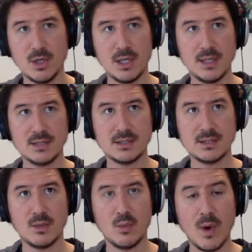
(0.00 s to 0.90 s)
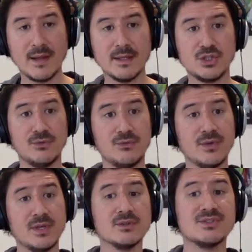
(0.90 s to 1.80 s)
It's a way that she
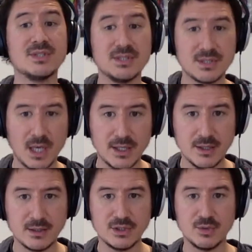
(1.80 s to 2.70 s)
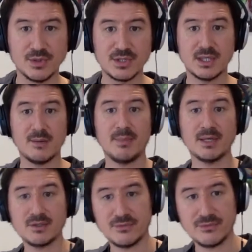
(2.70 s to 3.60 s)
feels desired, and she wants to get
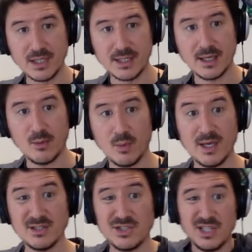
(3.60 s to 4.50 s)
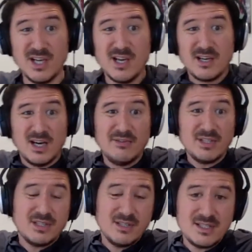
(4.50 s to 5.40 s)
back to feeling that way. And she
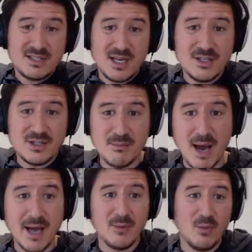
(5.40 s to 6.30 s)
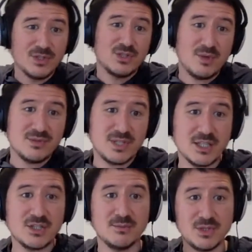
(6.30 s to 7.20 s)
covets and desires a man and wants to have
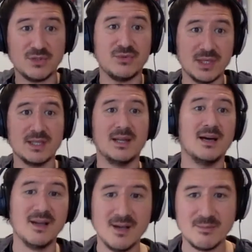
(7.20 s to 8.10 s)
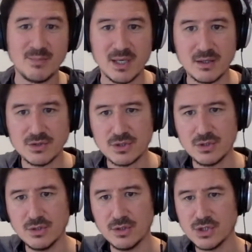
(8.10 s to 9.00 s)
sex with him. She's feeling that
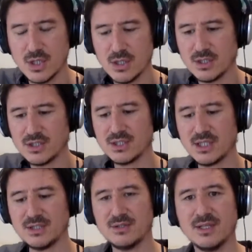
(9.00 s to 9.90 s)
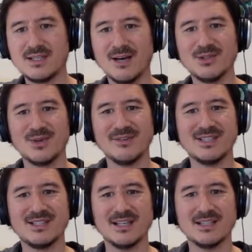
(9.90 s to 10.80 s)
biological urge. And she says they're down to having
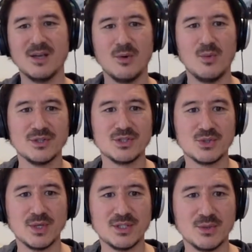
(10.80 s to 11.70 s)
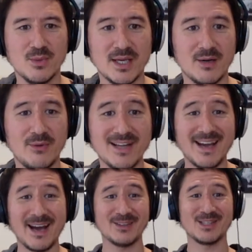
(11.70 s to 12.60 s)
sex once or twice a week. I read
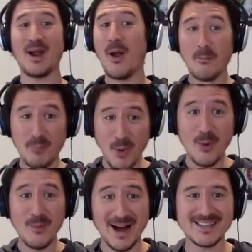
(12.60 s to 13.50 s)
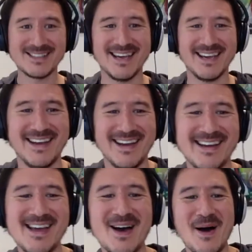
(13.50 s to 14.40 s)
that and I was like, boom, I'll take that.
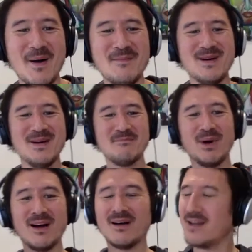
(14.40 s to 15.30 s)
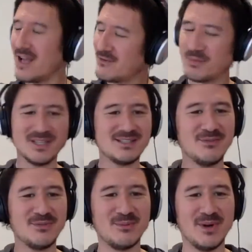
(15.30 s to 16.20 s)
But everybody's
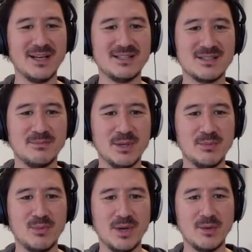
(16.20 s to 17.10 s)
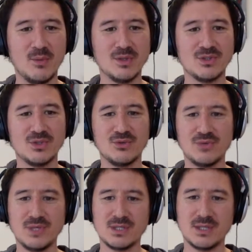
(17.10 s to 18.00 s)
different, right? Some people want it 1, 2,
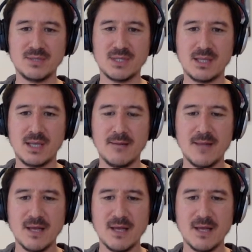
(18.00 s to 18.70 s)
3 times a day.